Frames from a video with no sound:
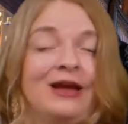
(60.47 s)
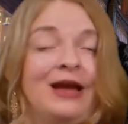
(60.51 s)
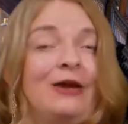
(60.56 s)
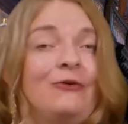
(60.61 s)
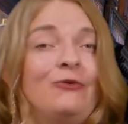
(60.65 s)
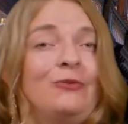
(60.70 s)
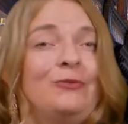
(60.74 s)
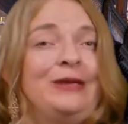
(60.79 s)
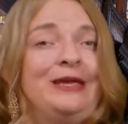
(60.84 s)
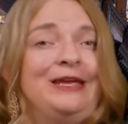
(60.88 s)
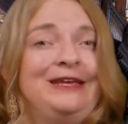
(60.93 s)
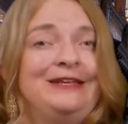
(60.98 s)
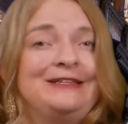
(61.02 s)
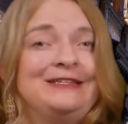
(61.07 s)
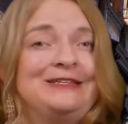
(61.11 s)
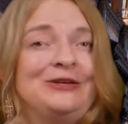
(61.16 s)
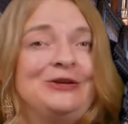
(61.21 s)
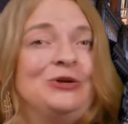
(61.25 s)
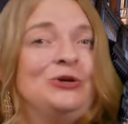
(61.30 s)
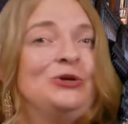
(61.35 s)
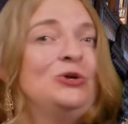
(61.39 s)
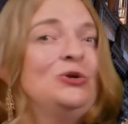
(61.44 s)
I repeat,
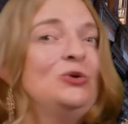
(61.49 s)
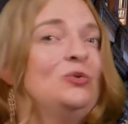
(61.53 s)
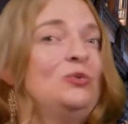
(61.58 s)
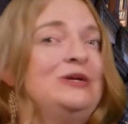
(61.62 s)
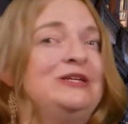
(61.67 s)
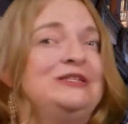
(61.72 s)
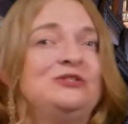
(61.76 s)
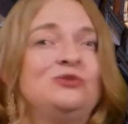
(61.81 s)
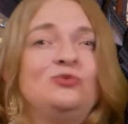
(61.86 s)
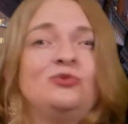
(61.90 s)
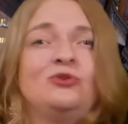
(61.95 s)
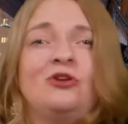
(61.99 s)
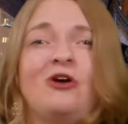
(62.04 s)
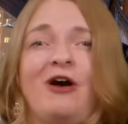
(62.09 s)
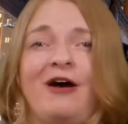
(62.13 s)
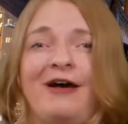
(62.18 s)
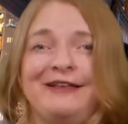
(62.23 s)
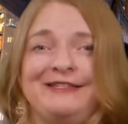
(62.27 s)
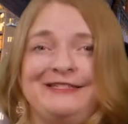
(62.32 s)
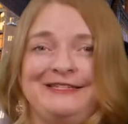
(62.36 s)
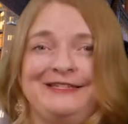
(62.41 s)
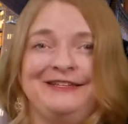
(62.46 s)
we do
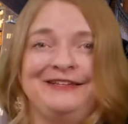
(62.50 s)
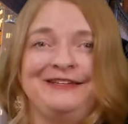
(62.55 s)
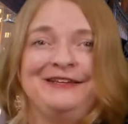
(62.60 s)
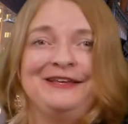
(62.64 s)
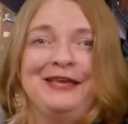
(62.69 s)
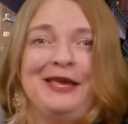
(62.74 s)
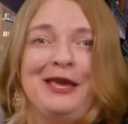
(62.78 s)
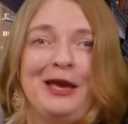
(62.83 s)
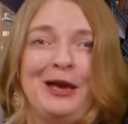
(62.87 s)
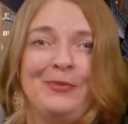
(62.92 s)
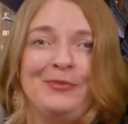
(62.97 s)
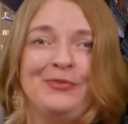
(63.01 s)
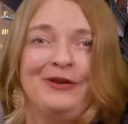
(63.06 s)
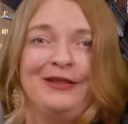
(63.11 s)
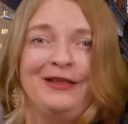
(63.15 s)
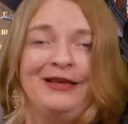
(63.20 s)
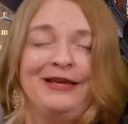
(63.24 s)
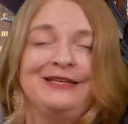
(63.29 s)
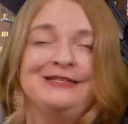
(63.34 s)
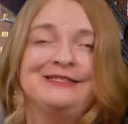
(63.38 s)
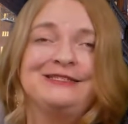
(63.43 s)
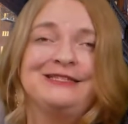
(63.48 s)
not
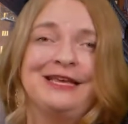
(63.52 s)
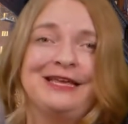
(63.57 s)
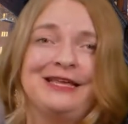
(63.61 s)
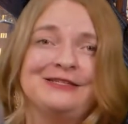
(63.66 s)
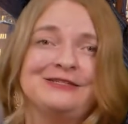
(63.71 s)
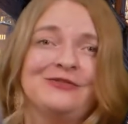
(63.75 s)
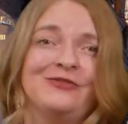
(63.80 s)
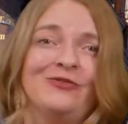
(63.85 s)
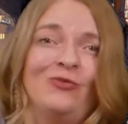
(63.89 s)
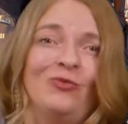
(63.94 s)
capitalize days of